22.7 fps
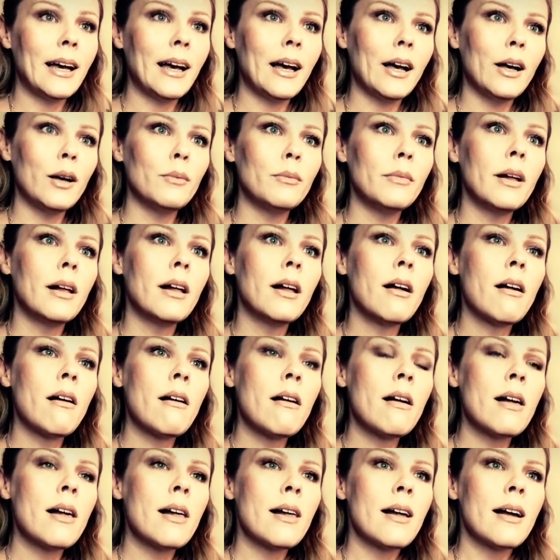
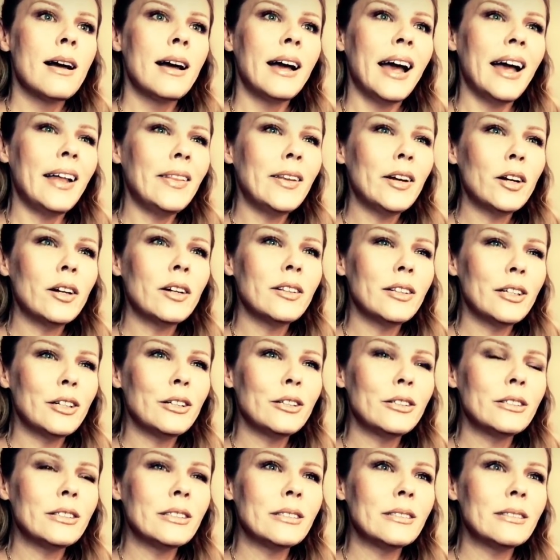And
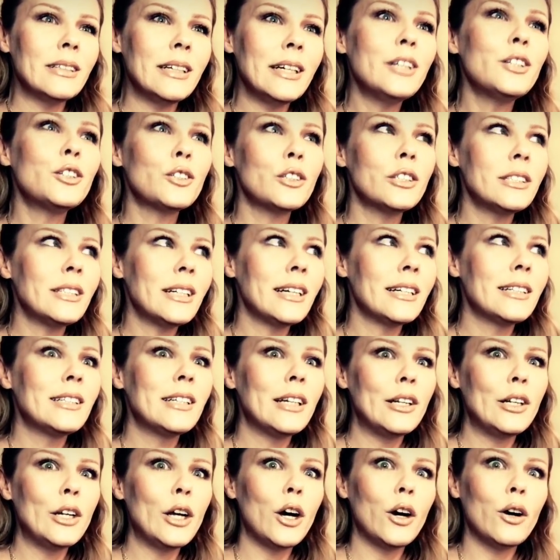they're interesting
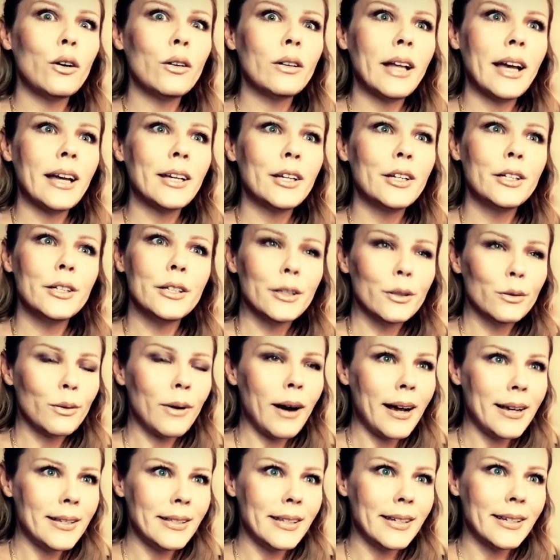to know. Like your
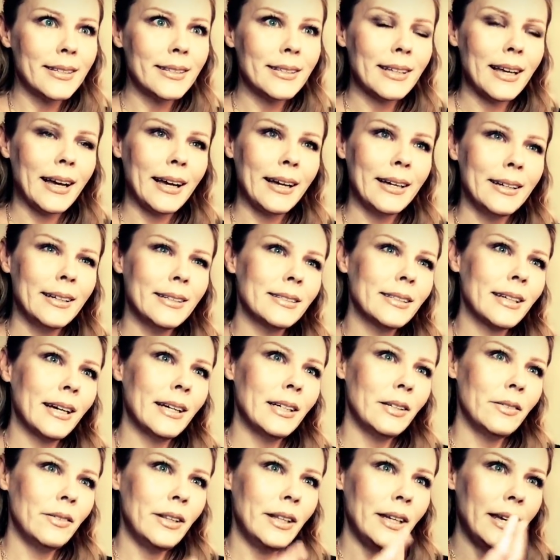rising sign is
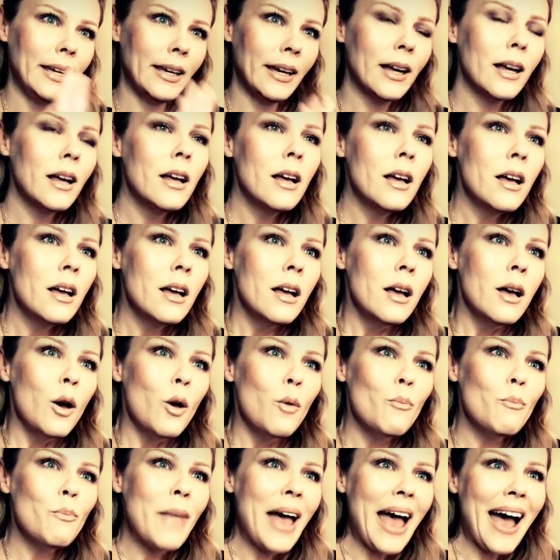kind of the
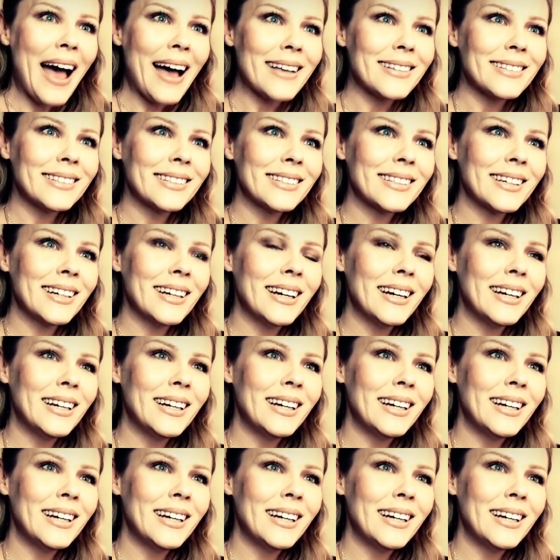mask